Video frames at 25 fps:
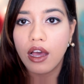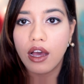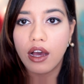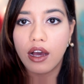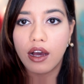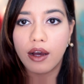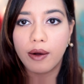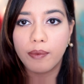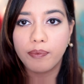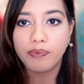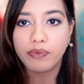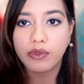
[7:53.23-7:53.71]

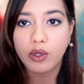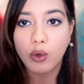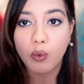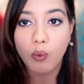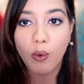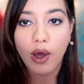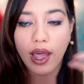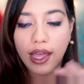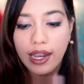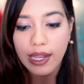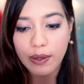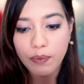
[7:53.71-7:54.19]

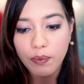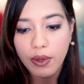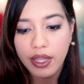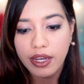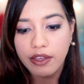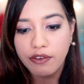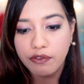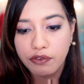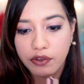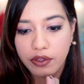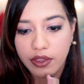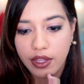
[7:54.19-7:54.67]
While I'm
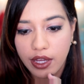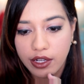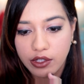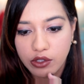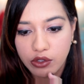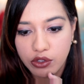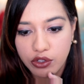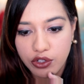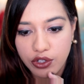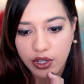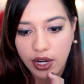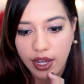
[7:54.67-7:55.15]
waiting for that
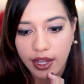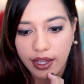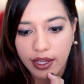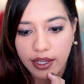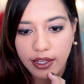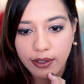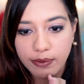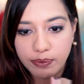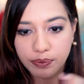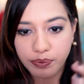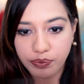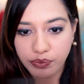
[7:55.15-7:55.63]
to
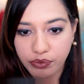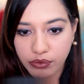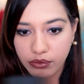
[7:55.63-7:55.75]
dry,